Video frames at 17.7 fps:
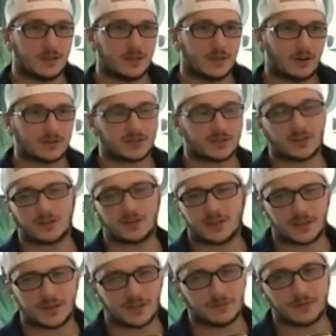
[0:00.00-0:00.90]
on
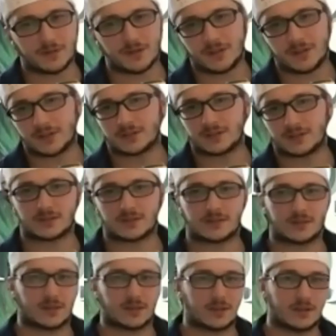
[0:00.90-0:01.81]
Sunday
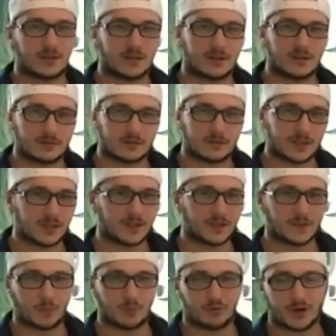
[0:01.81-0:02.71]
evenings, uh,
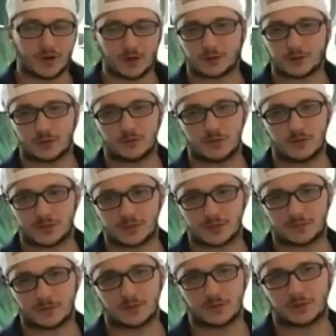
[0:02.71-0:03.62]
leading the prayer
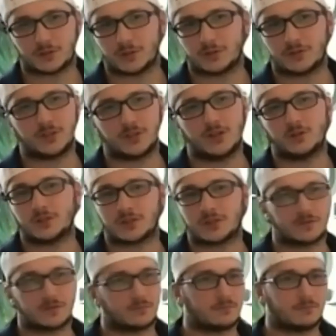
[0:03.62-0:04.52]
services for the church, you know,
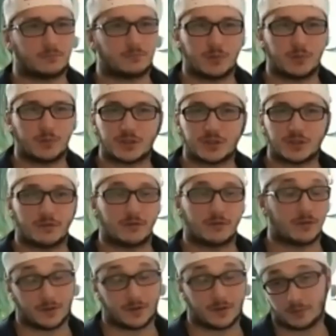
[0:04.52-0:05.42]
just pretty much
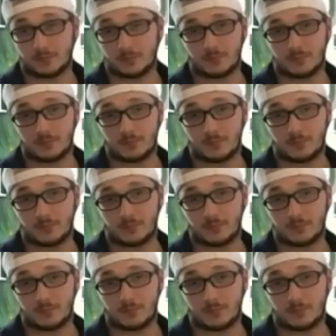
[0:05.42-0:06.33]
everything.
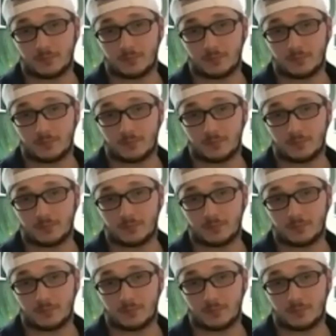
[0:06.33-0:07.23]
Musician for my,
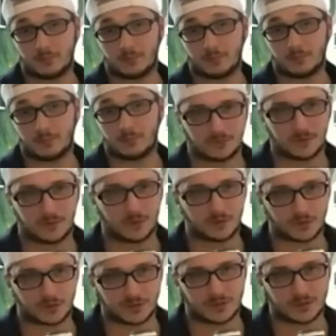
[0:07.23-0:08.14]
like I played the
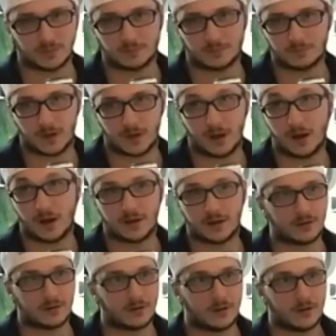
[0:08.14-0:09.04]
saxophone since I'm
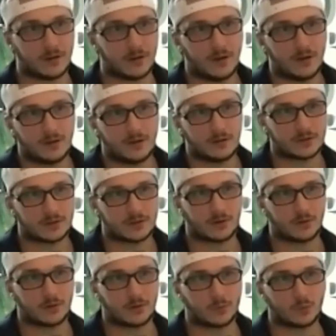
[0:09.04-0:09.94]
nine.
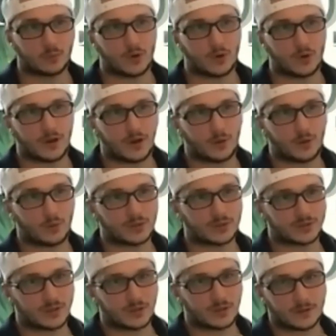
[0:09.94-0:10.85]
So when I
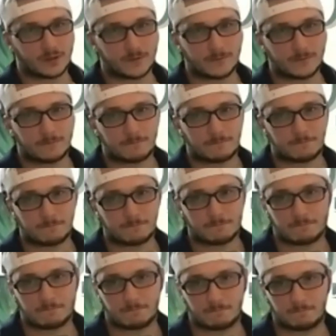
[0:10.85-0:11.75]
was, uh,
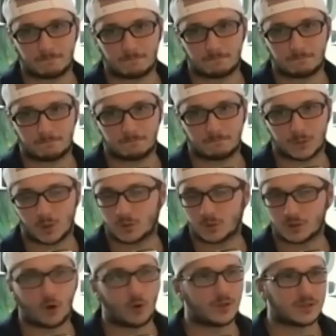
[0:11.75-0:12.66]
so
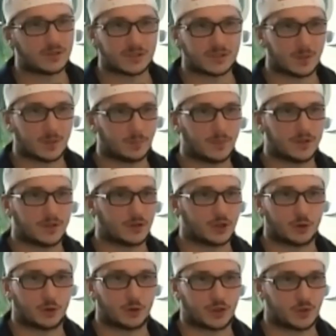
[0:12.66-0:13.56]
I was always in the, in
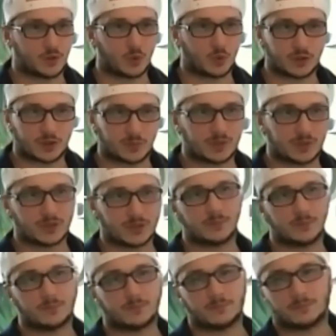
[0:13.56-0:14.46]
the church's worship
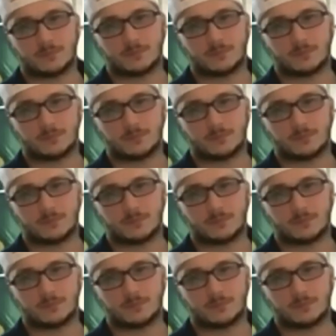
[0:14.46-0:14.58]
team,